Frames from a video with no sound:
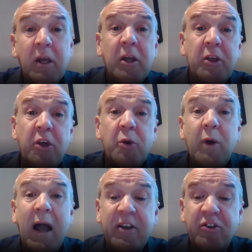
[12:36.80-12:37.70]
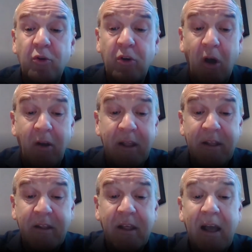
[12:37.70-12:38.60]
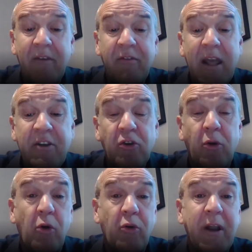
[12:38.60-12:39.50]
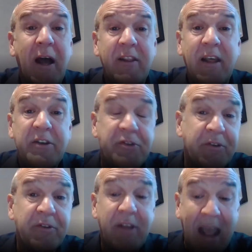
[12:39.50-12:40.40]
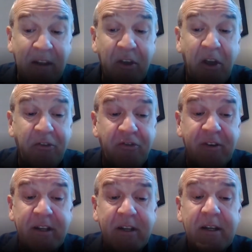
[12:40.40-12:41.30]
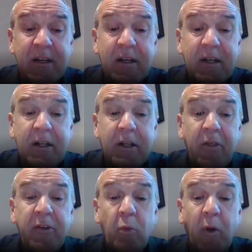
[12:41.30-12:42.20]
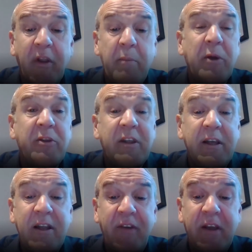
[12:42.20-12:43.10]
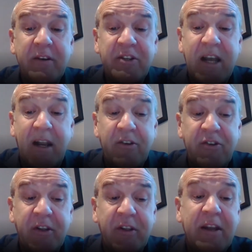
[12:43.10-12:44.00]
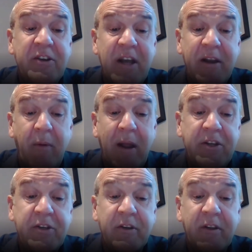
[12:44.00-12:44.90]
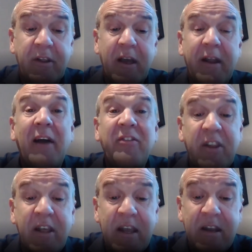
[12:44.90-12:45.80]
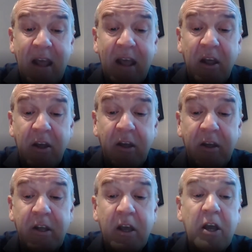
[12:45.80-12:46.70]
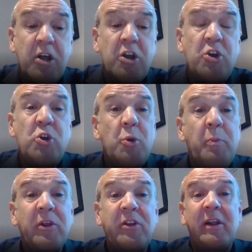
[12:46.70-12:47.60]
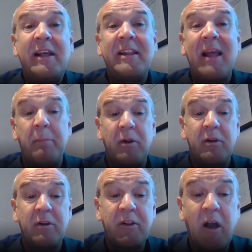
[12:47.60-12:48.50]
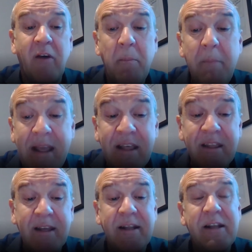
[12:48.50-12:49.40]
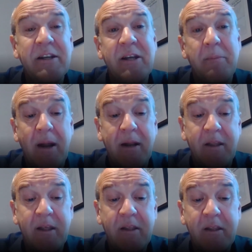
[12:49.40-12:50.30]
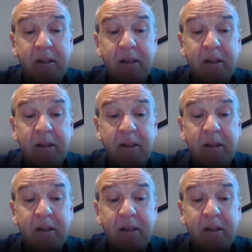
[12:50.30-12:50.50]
You and your colleagues have led your organisations and the country through one of the most significant challenges in generations, and I've seen and heard numerous examples of amazing leadership practice.